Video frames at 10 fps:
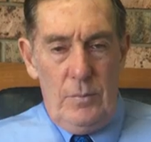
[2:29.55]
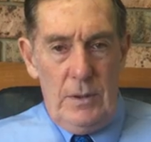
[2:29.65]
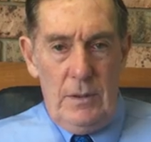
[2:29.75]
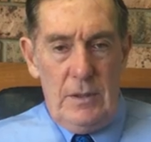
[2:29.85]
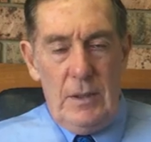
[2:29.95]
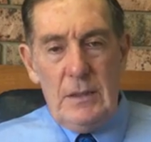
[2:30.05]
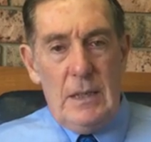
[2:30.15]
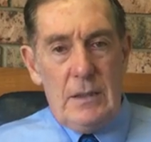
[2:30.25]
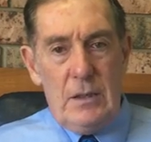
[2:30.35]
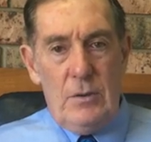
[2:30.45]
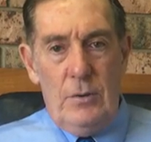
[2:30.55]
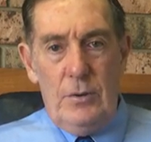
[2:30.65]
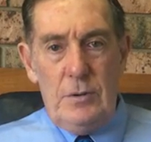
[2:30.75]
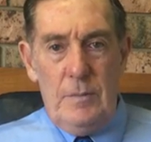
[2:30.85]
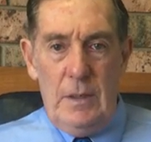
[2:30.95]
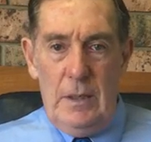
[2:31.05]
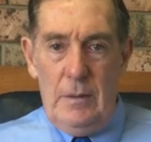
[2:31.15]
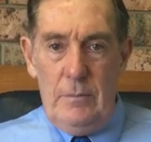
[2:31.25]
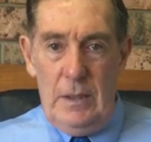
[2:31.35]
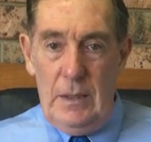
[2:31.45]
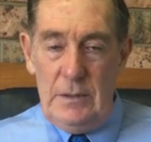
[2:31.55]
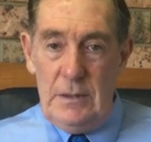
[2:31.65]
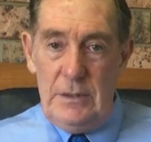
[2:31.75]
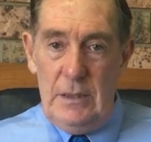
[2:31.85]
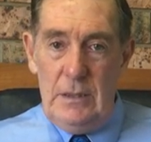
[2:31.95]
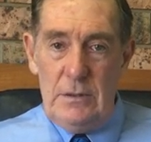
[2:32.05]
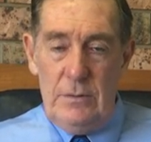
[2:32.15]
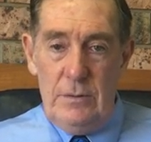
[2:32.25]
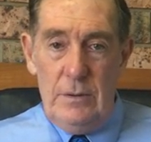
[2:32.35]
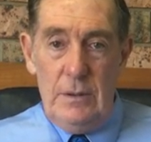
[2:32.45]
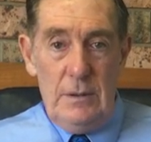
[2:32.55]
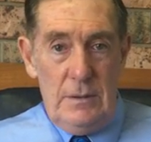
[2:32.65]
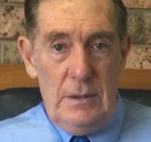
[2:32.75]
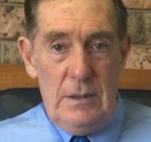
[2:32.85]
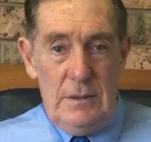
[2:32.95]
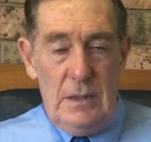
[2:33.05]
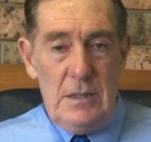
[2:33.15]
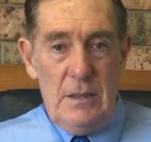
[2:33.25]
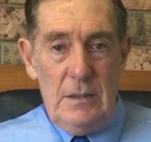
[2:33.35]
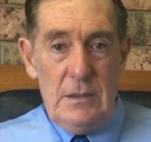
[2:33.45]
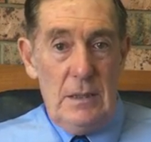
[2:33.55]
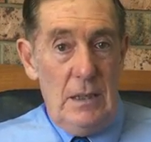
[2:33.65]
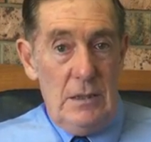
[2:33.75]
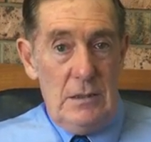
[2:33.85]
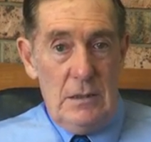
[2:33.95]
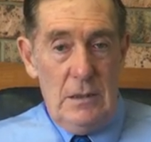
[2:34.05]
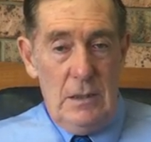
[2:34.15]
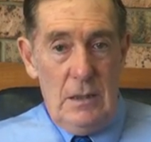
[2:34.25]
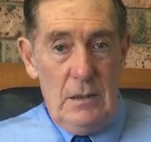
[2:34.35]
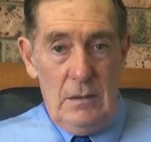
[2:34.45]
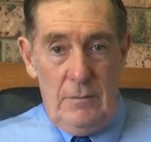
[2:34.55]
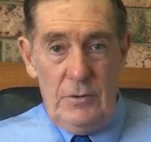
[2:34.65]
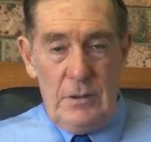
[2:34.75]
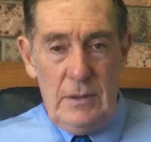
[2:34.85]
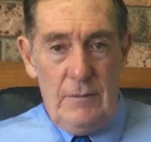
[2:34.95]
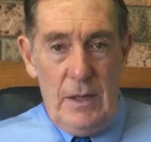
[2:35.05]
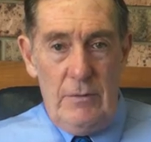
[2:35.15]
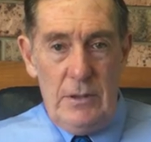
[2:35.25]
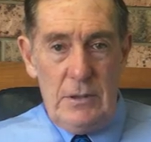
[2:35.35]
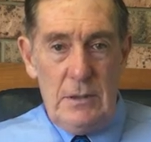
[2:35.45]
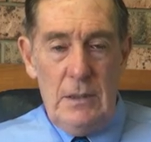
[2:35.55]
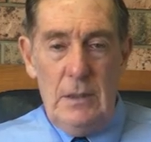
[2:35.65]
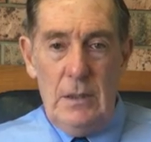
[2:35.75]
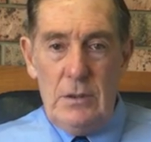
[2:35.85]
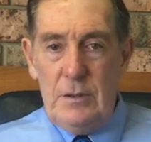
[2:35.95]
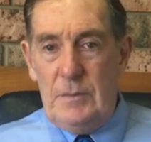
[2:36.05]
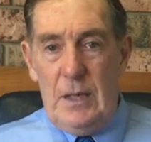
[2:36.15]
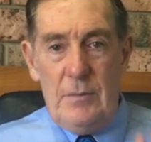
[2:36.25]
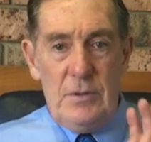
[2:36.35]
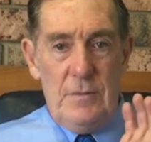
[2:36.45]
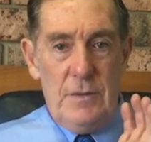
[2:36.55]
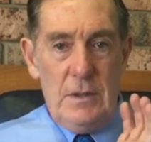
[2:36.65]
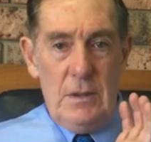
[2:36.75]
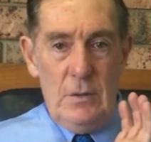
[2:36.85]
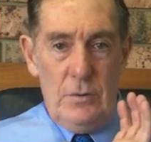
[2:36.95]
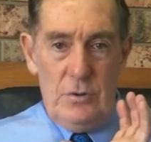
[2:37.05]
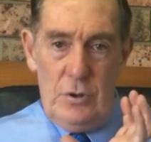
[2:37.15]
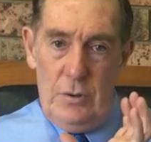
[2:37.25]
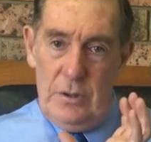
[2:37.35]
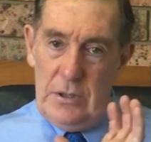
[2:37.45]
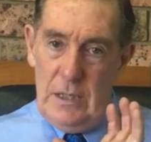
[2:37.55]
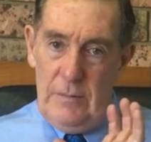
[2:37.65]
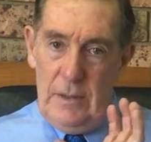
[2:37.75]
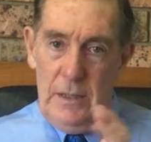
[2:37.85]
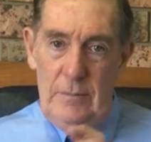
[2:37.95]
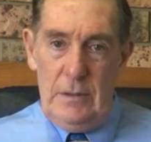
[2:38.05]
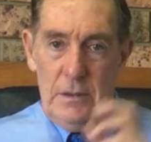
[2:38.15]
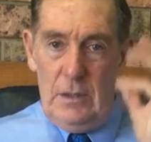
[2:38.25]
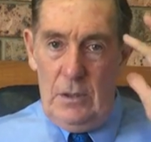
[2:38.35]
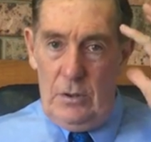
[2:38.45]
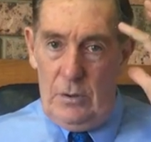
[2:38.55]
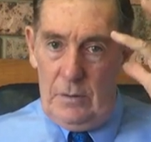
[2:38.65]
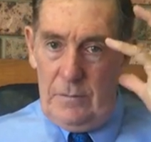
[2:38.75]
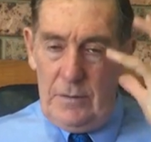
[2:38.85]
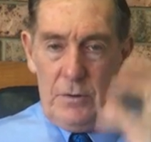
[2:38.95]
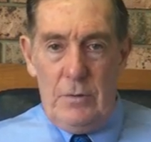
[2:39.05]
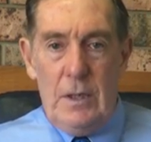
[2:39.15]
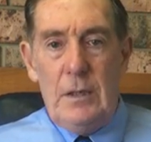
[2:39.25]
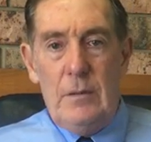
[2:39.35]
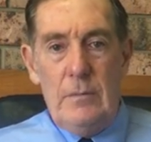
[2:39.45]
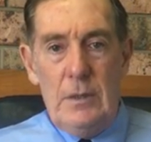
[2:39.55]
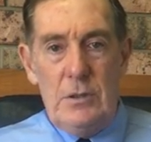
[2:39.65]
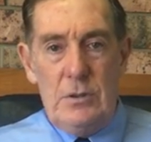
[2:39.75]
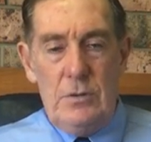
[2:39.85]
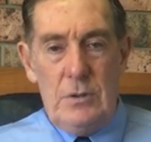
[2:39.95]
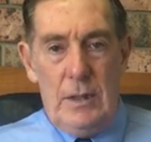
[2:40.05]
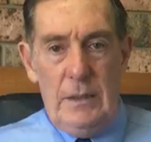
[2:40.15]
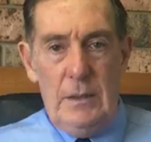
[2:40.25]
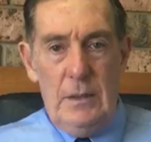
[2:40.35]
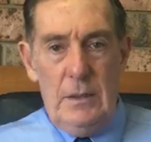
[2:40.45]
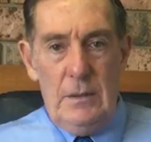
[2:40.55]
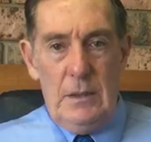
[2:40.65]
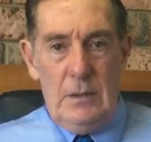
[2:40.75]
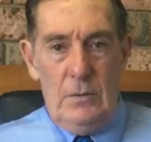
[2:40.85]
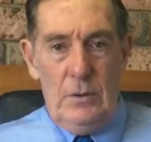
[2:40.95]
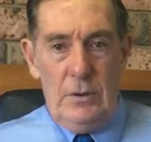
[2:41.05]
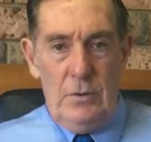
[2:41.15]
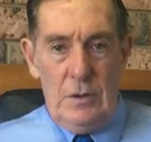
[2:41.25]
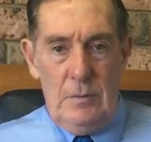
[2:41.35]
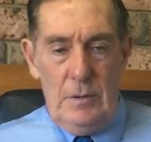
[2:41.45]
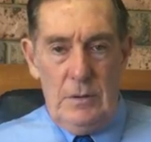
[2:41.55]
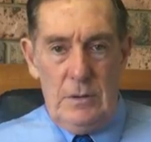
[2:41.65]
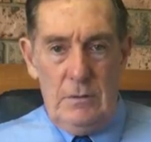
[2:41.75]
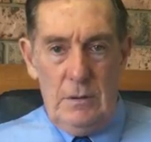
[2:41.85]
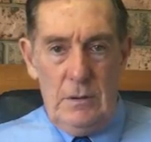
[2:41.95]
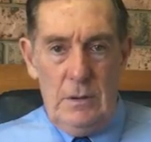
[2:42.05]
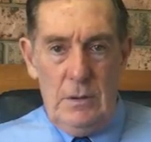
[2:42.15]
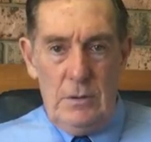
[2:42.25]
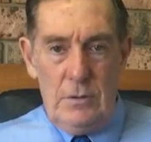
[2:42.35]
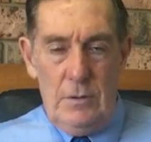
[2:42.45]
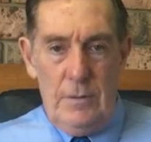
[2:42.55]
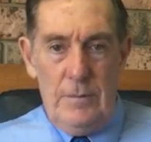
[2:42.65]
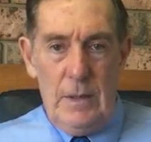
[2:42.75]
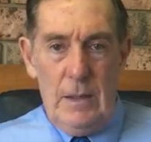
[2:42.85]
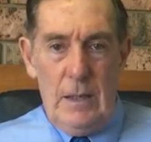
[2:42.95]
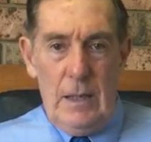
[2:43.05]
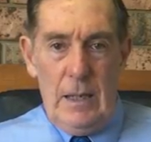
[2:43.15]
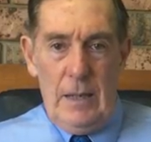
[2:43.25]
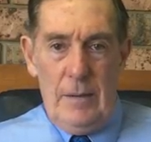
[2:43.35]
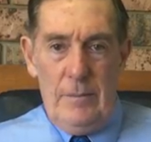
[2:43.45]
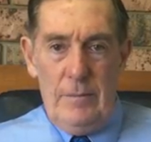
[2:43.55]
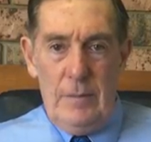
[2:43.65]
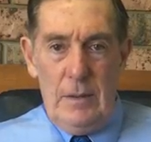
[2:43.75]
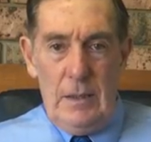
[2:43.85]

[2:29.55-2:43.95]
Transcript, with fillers: the other things that can cause Meniere's disease or dizziness is uh, obviously virus. Sometimes if the, your jaw is out of alignment or if the cranium is too tight, they can all contribute to it. So um,